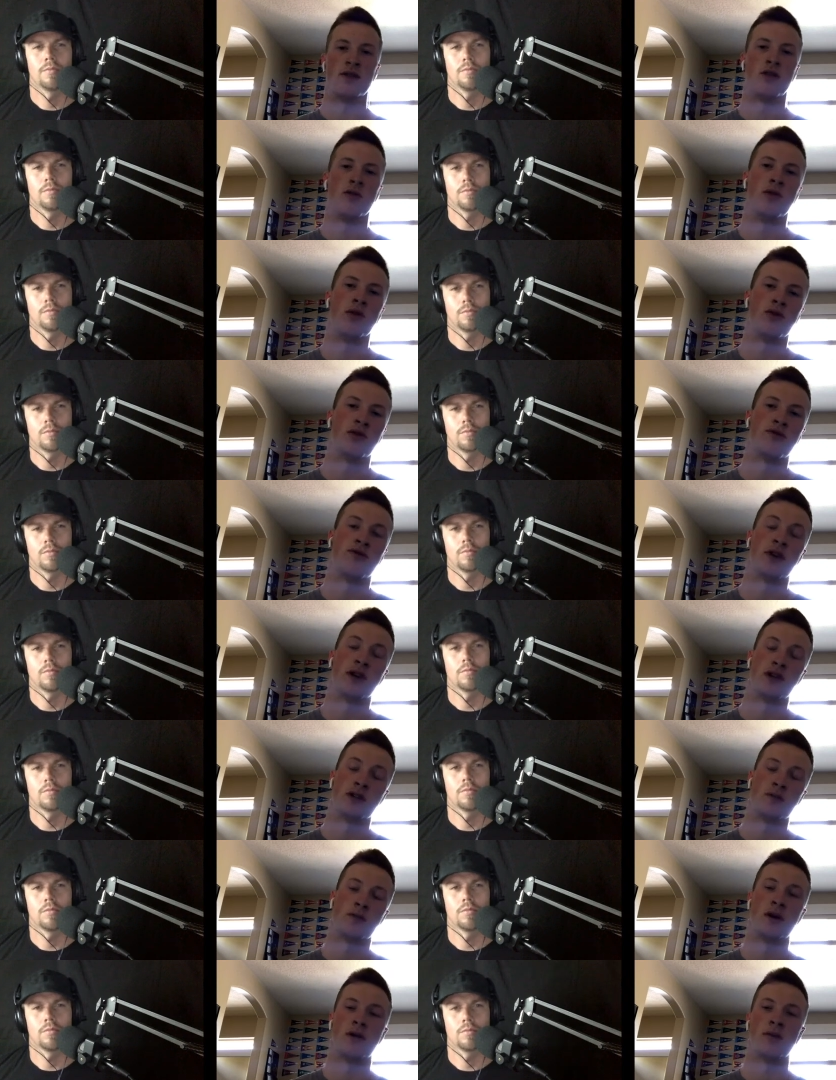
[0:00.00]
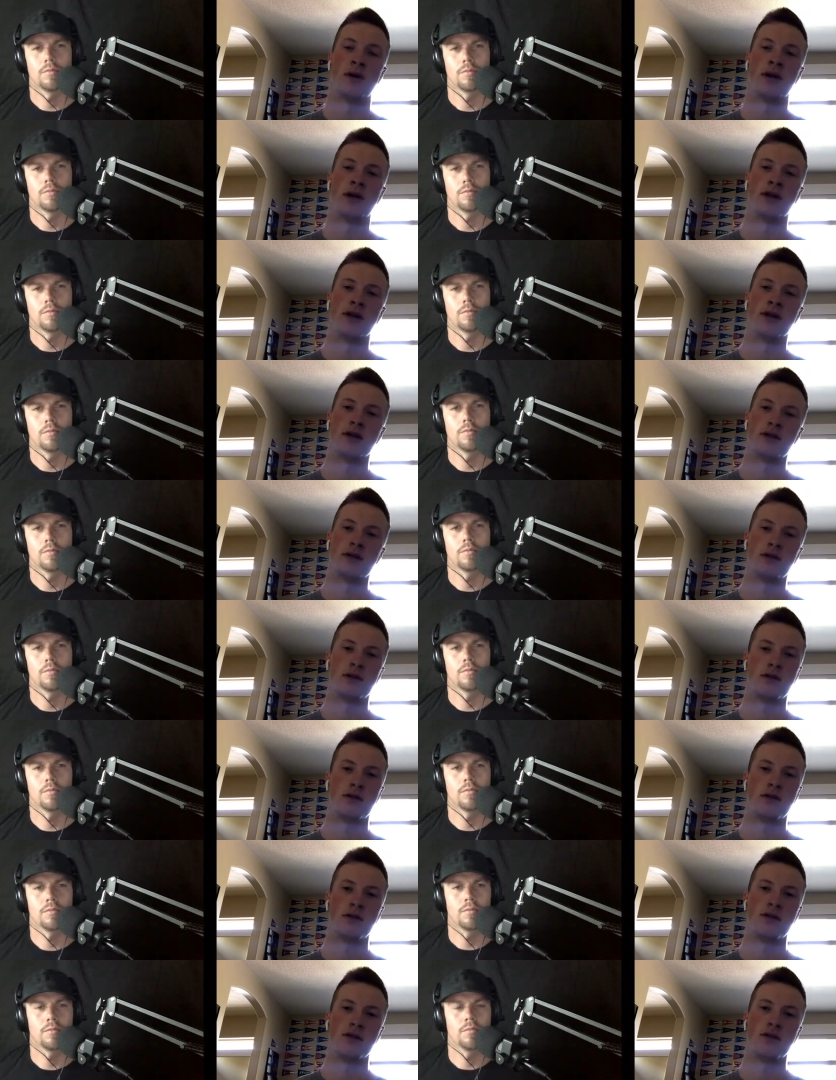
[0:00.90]
Speaker 1: that are most fresh in my mind.
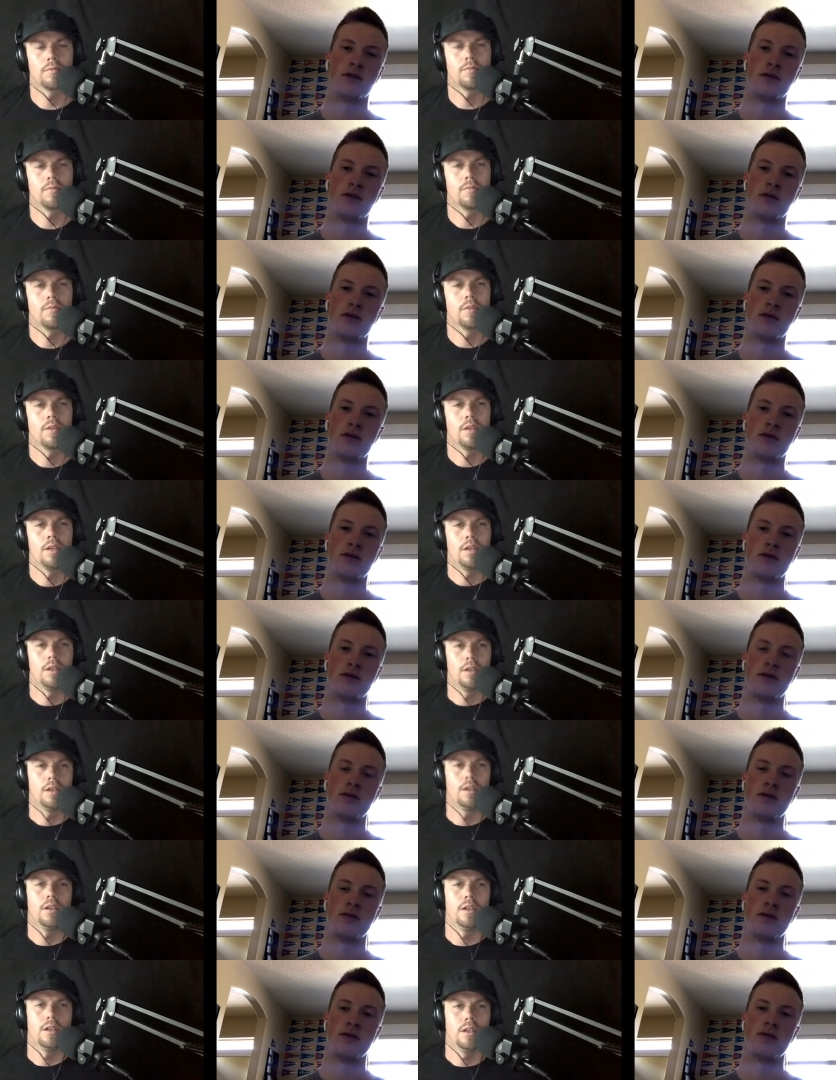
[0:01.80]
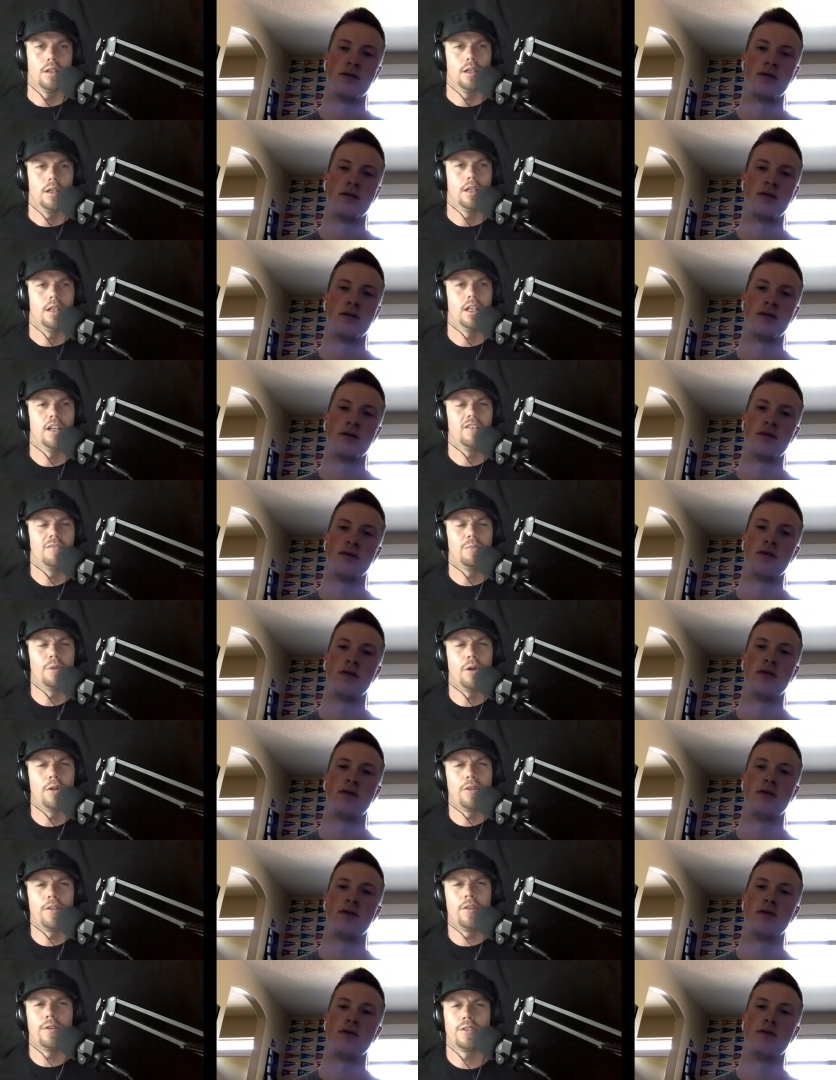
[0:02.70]
Speaker 2: I love
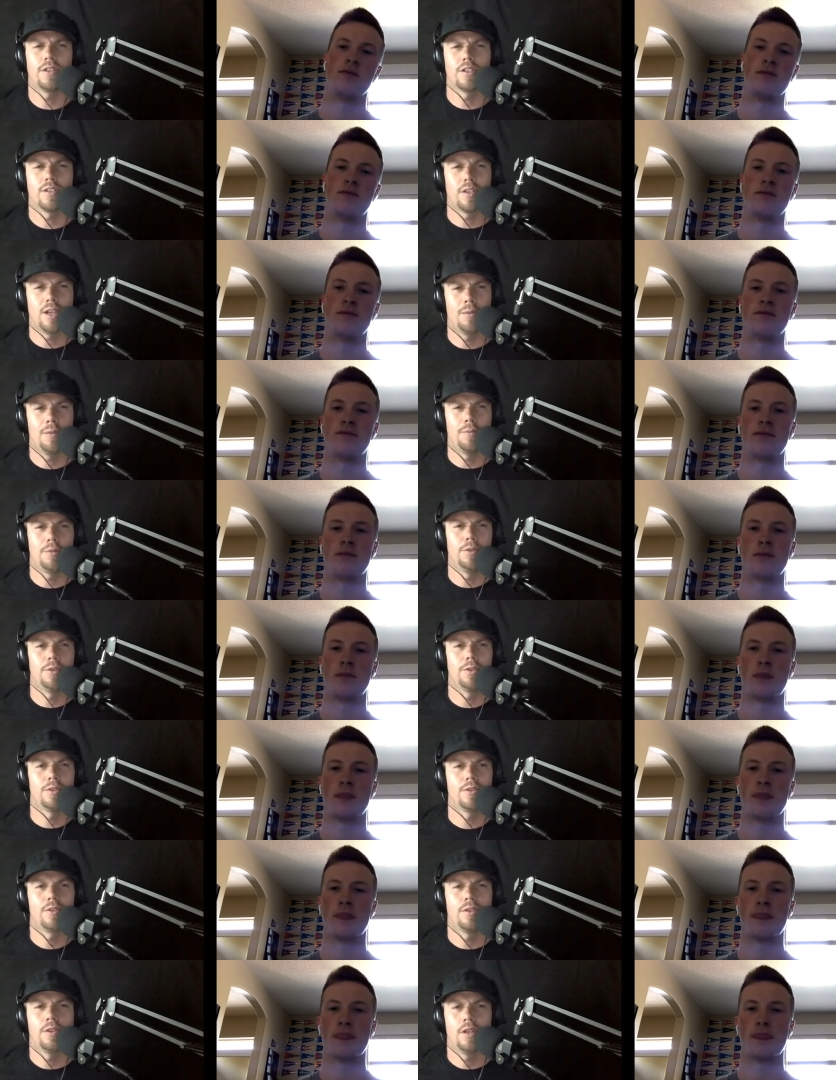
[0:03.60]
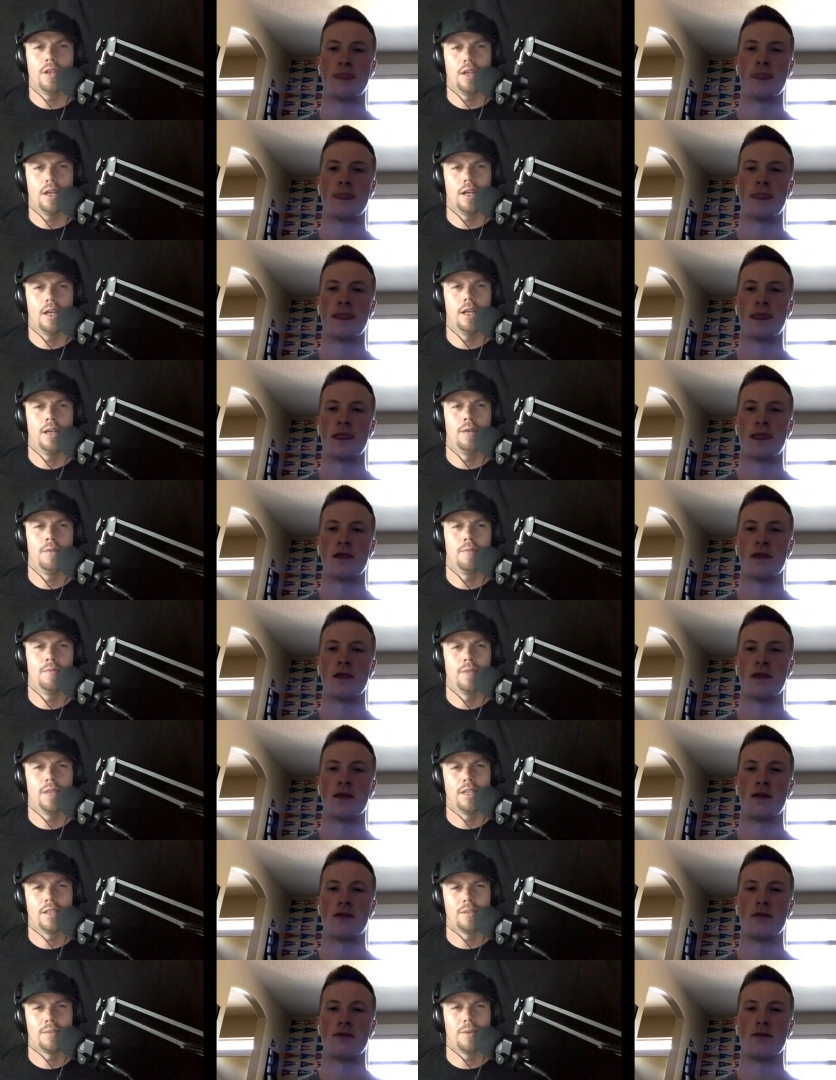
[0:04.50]
both of those examples. Um,
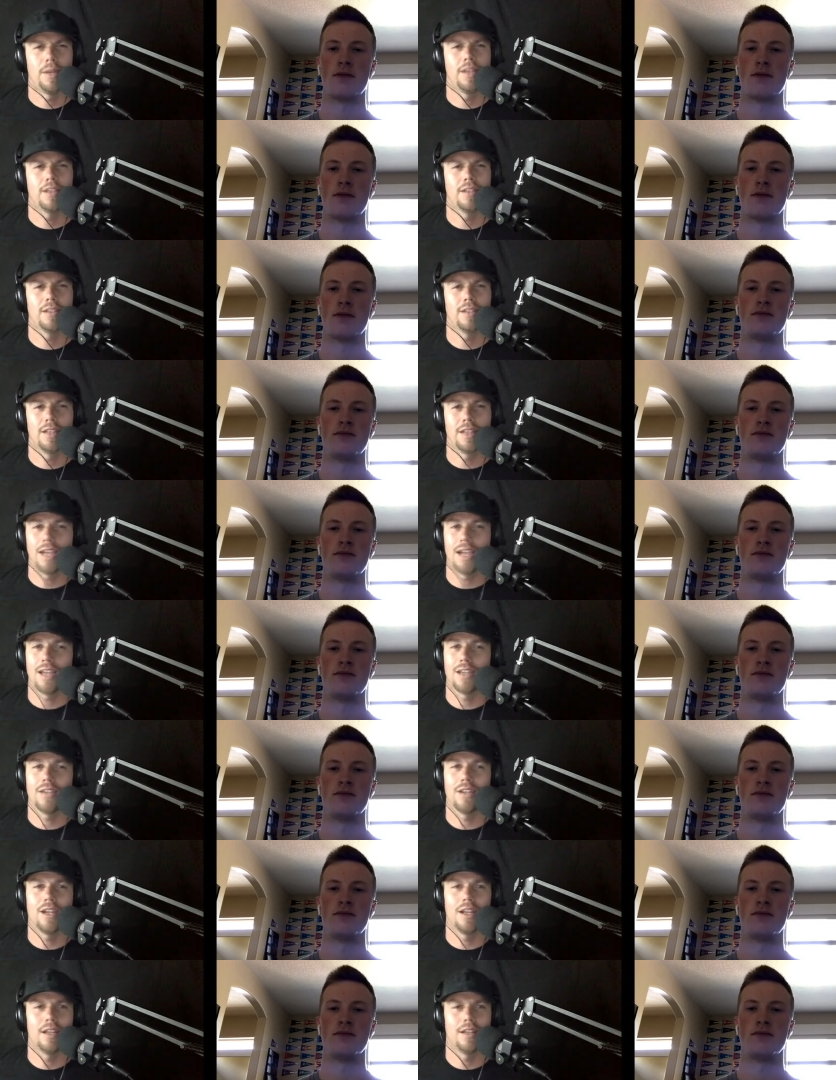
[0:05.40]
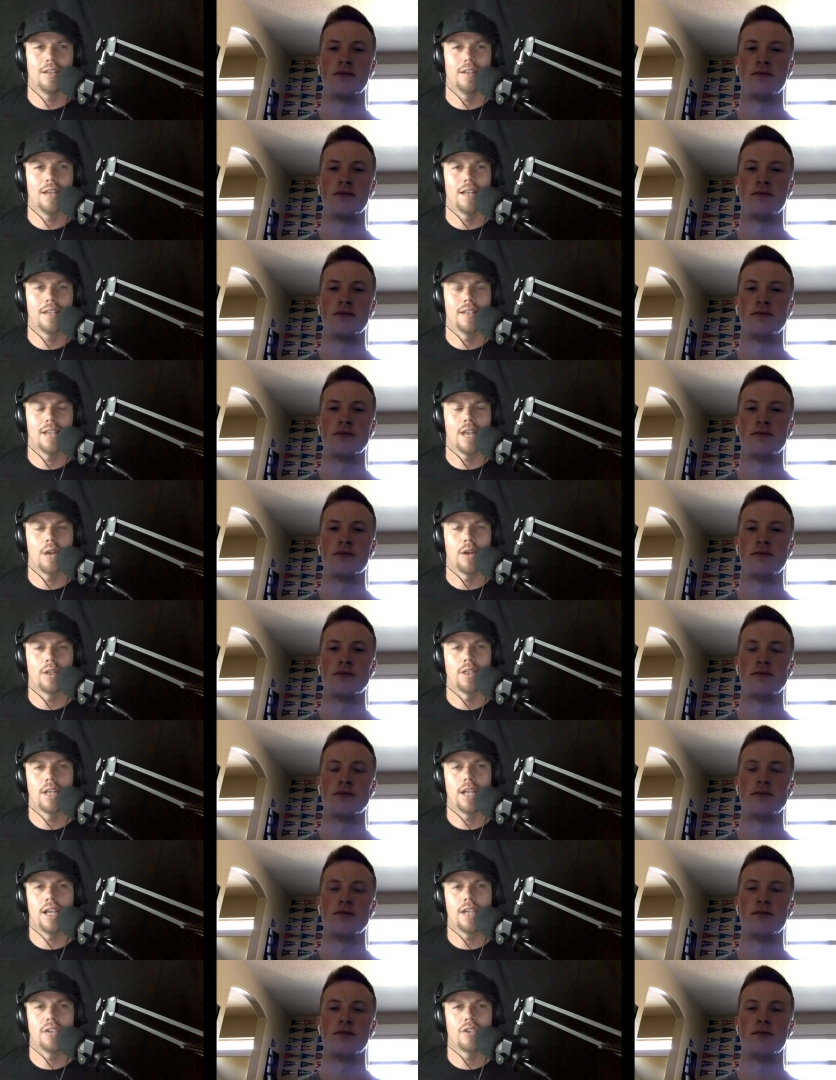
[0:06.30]
it's basically, yeah, you got that sour
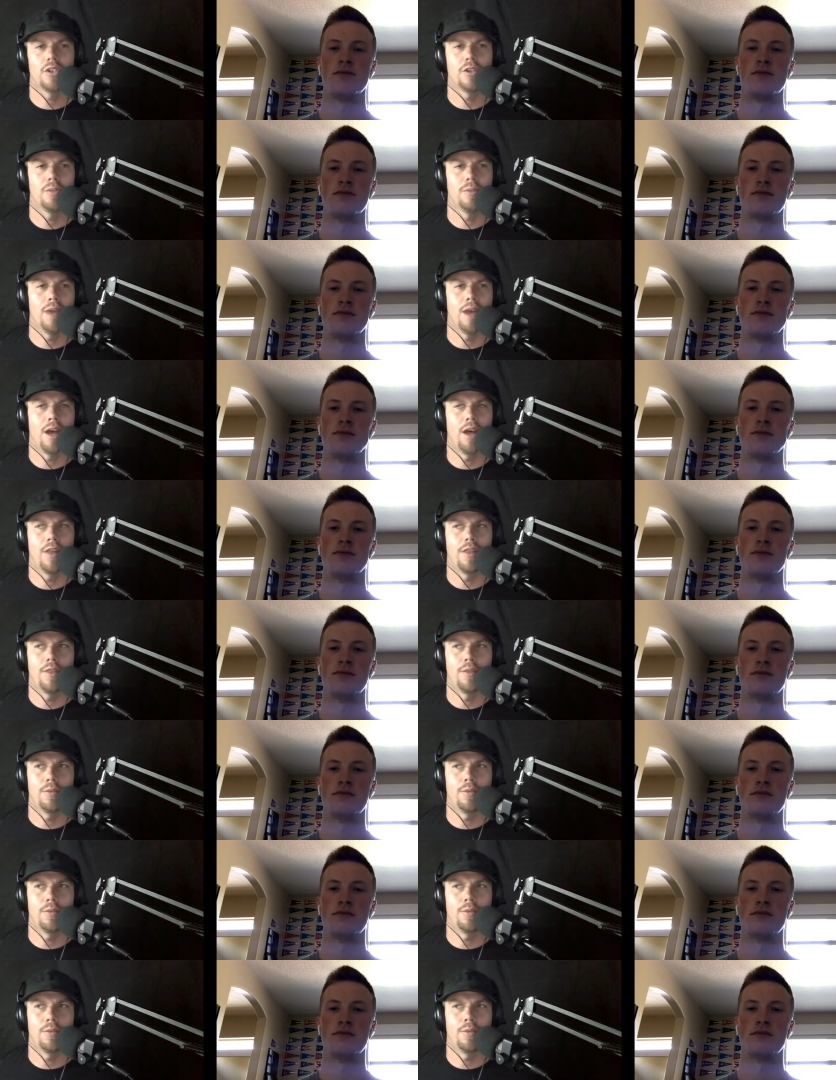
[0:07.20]
taste in your mouth